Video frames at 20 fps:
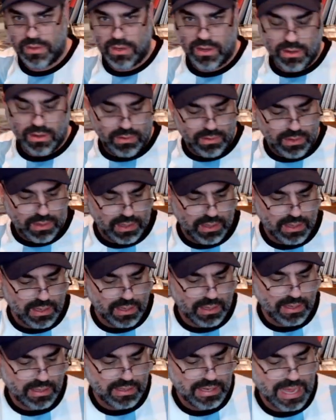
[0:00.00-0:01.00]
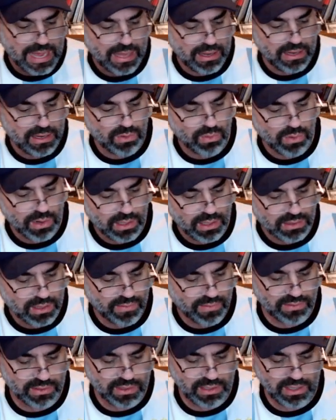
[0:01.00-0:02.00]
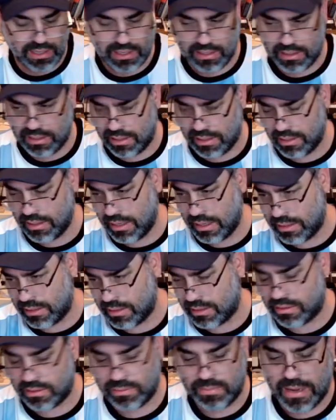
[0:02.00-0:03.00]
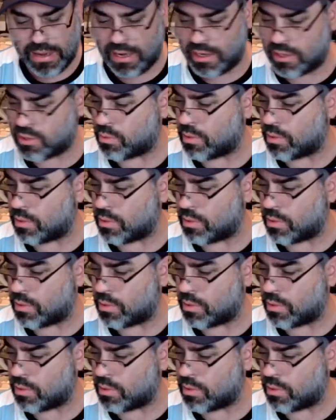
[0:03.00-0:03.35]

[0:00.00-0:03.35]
the Italian ones, obviously, and the Spanish